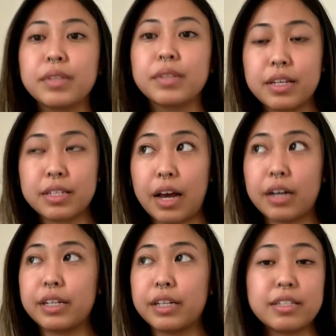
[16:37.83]

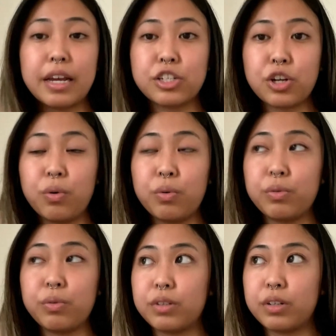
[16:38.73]
Exactly. It's like,
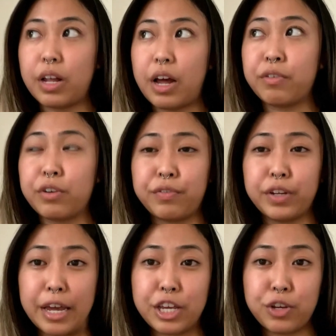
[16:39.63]
don't ever
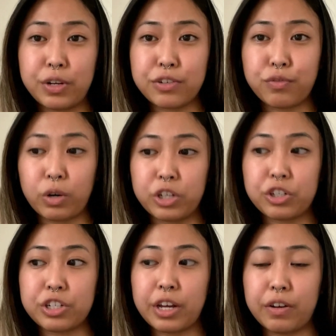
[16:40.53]
feel like you need to force
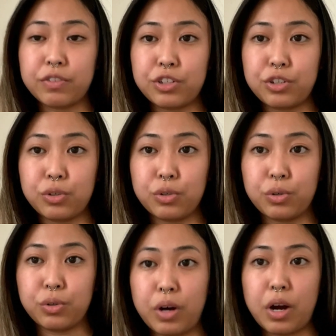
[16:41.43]
yourself
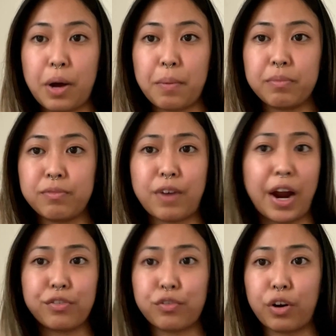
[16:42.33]
to
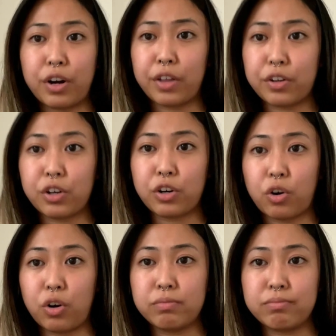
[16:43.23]
fight for another
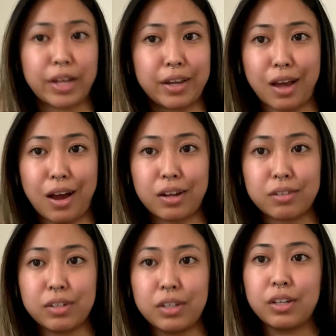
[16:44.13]
girl like
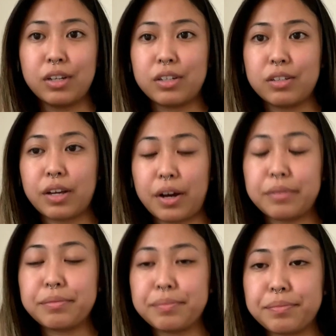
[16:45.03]
that. Yeah.
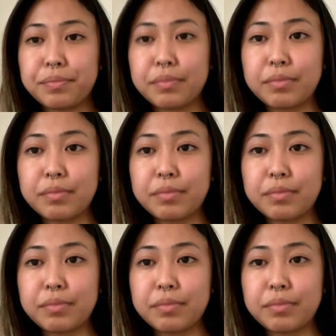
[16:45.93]
Okay.